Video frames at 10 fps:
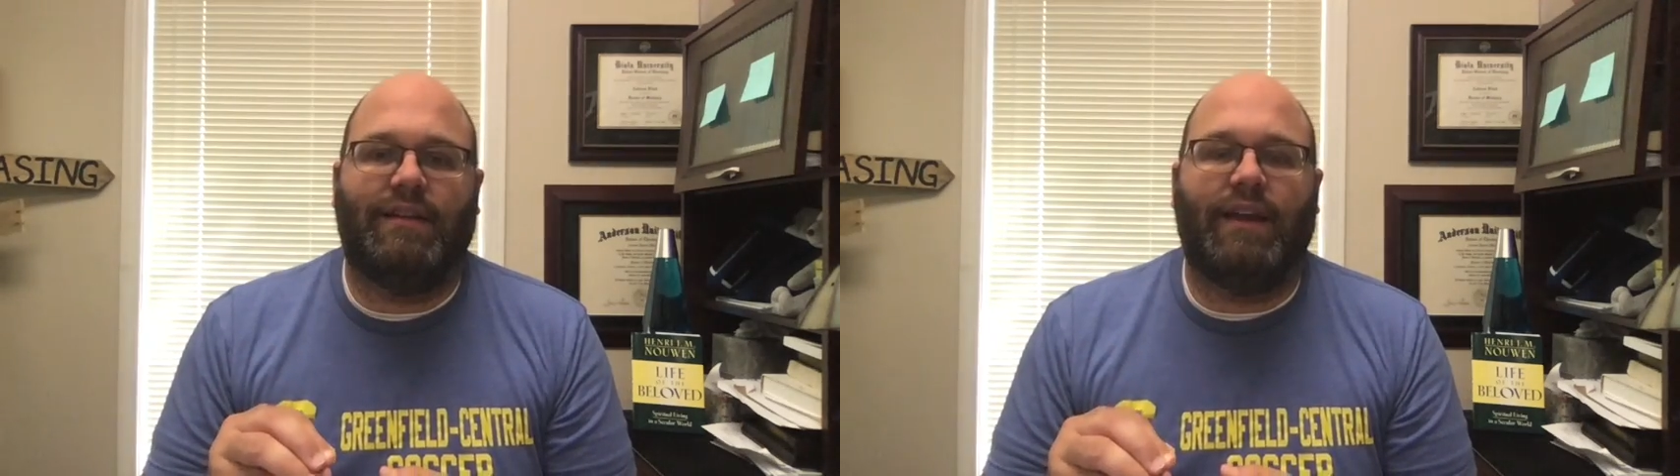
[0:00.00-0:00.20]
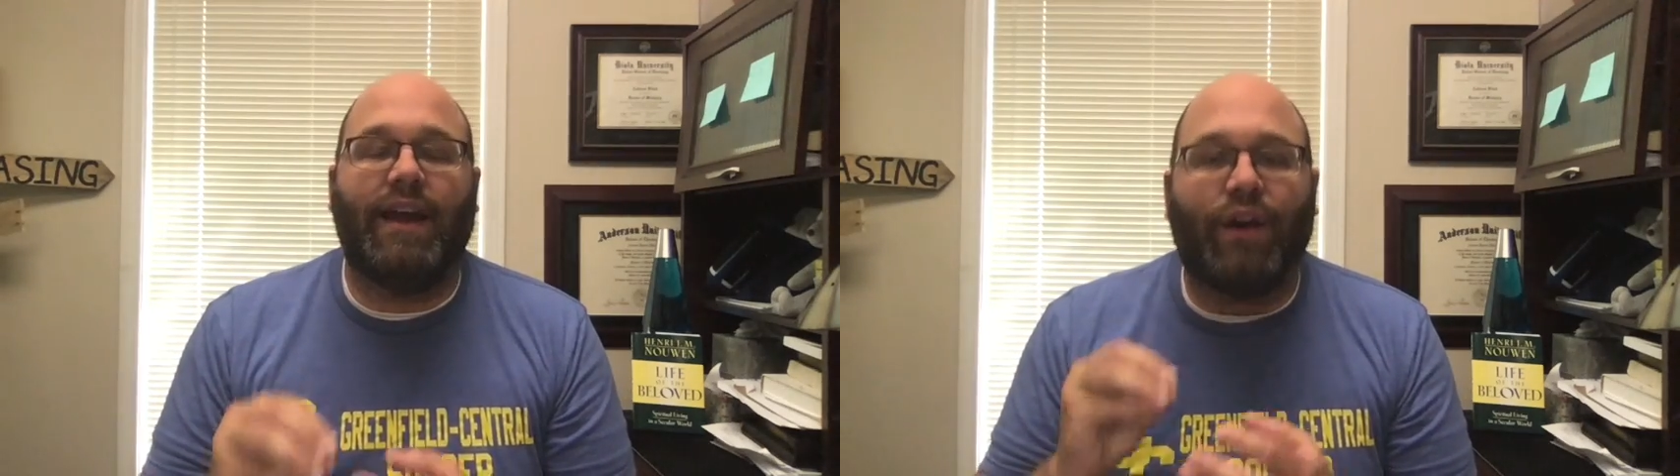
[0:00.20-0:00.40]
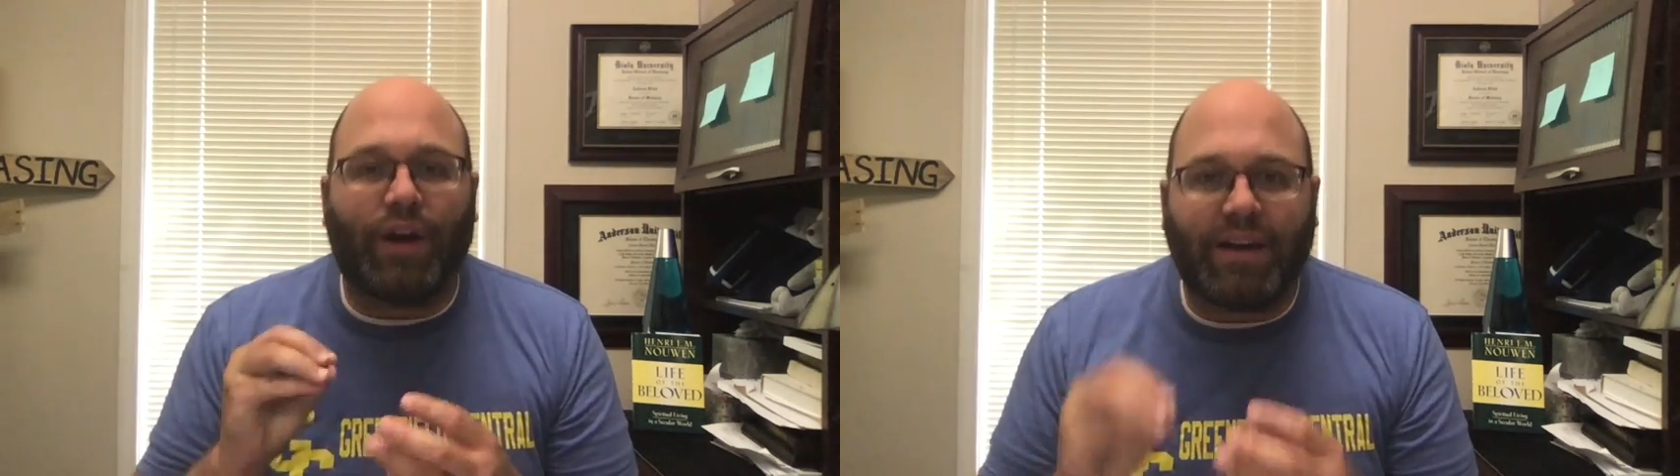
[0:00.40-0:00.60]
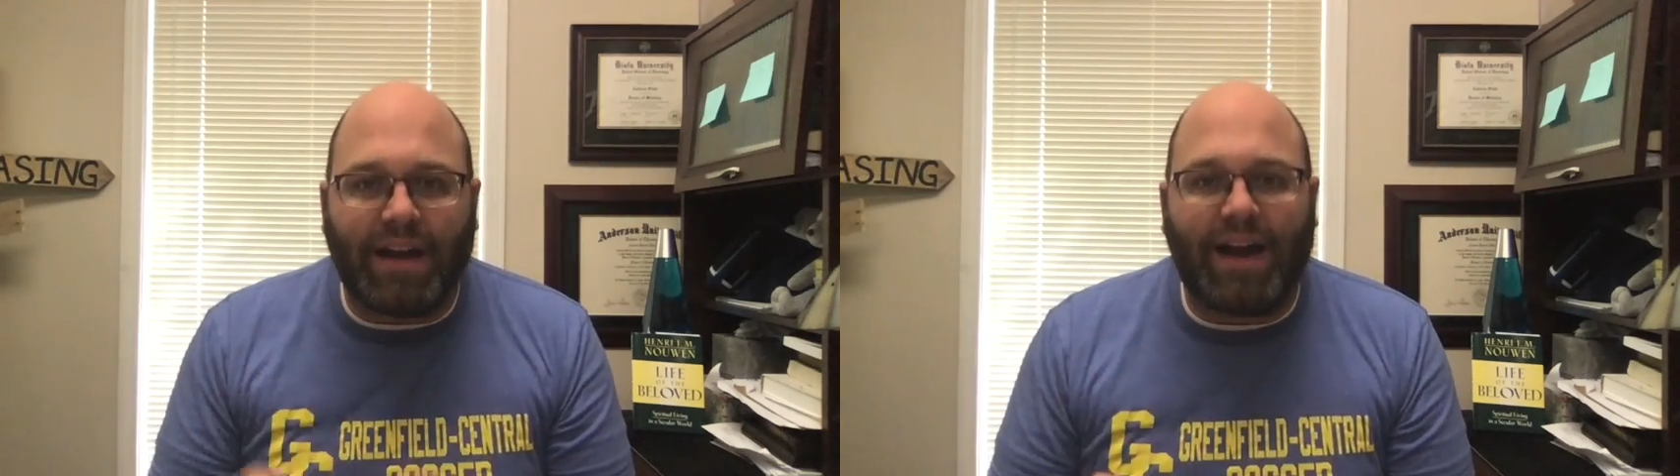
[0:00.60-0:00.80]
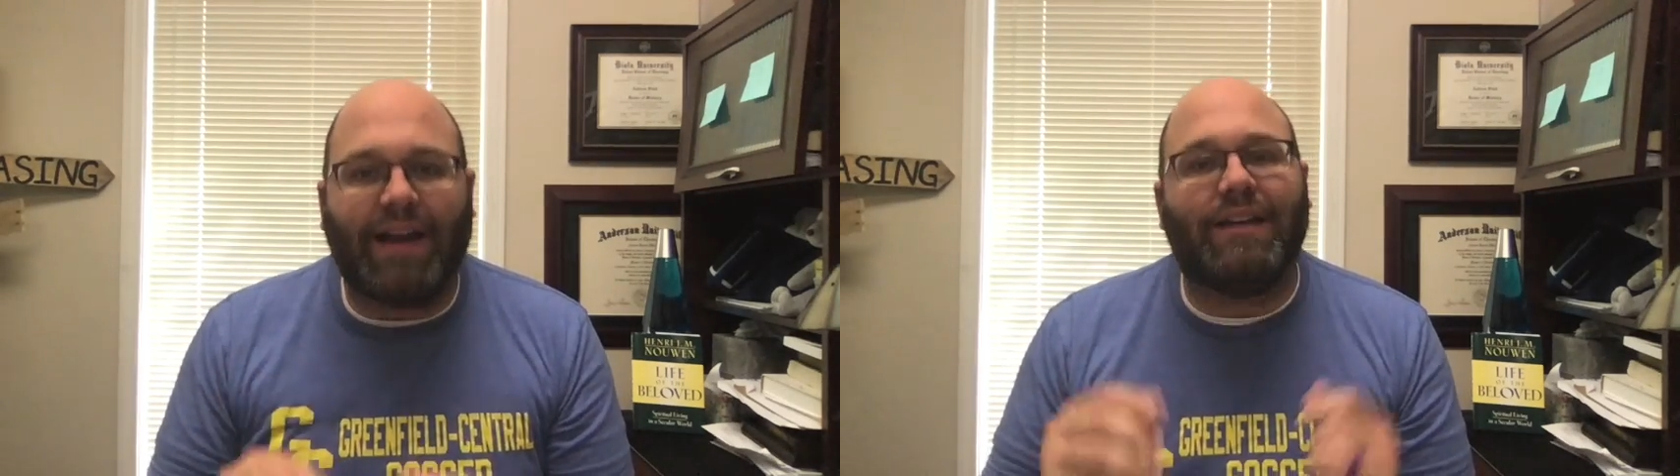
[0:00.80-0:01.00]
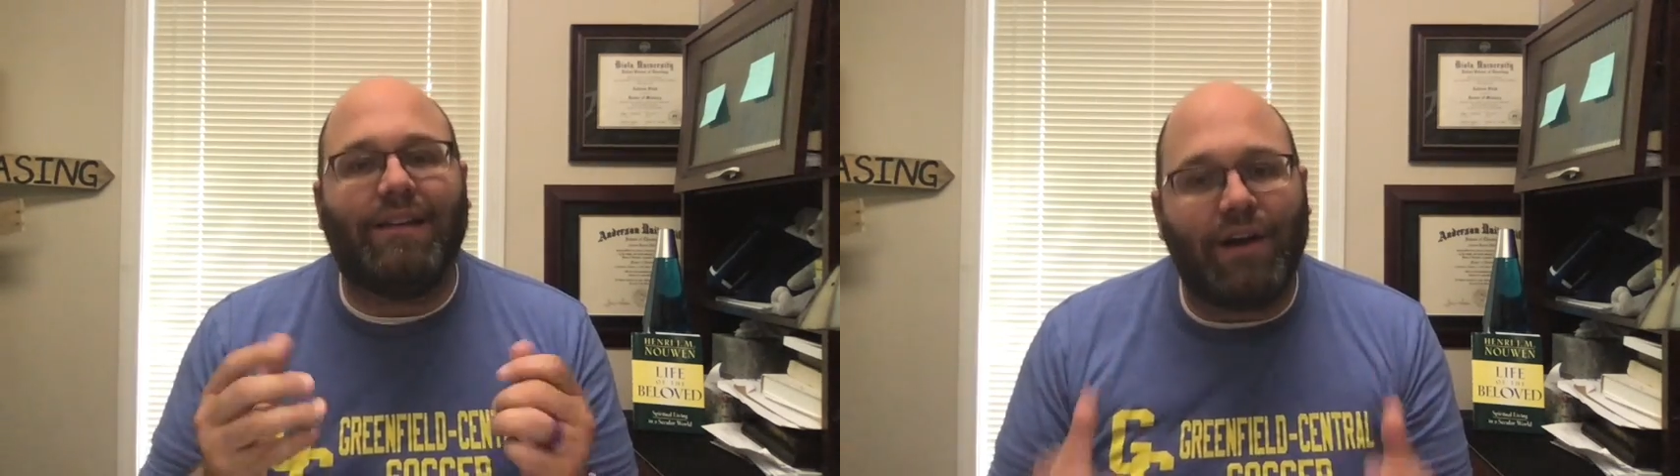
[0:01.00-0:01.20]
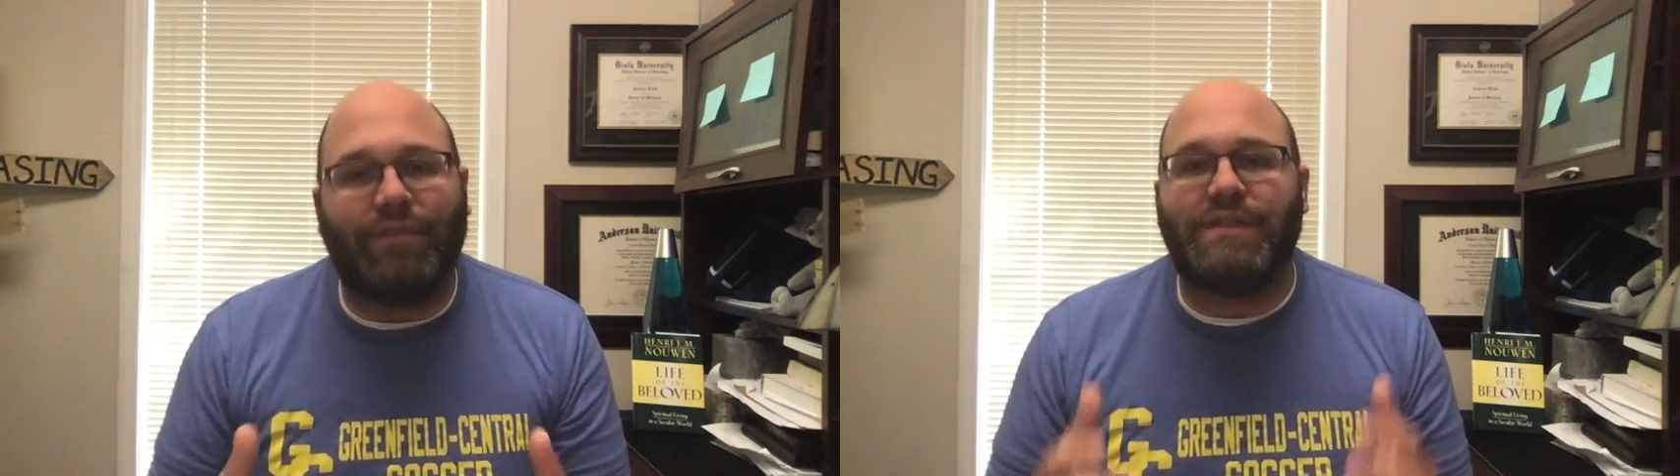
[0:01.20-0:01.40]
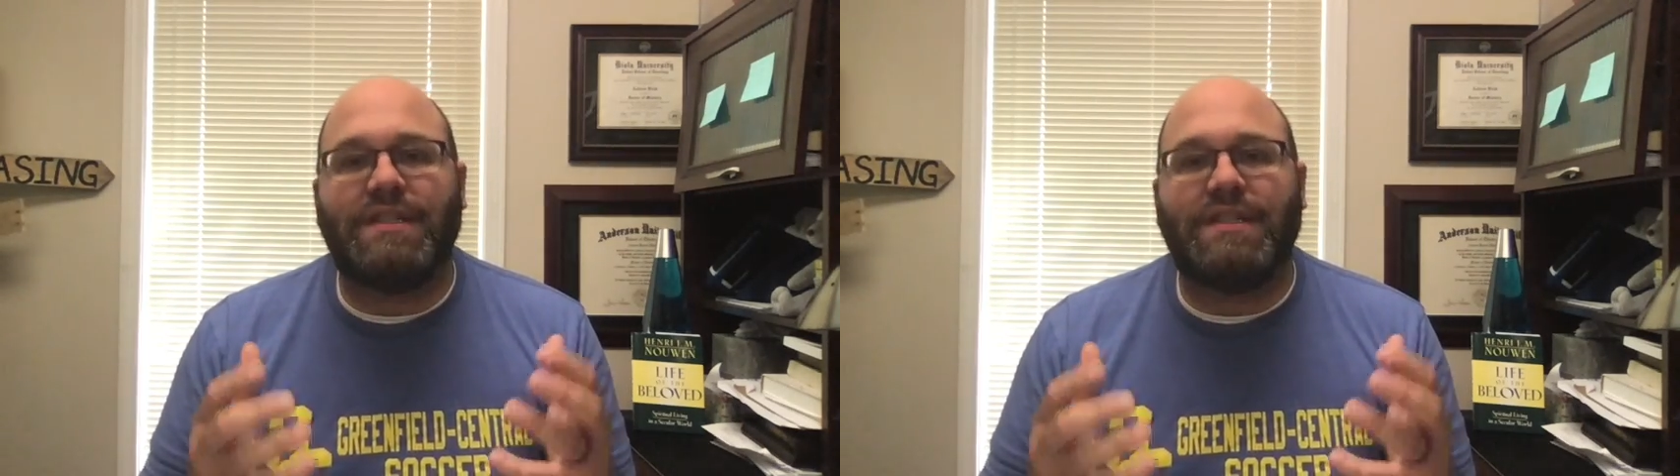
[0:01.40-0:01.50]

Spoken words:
And our God loves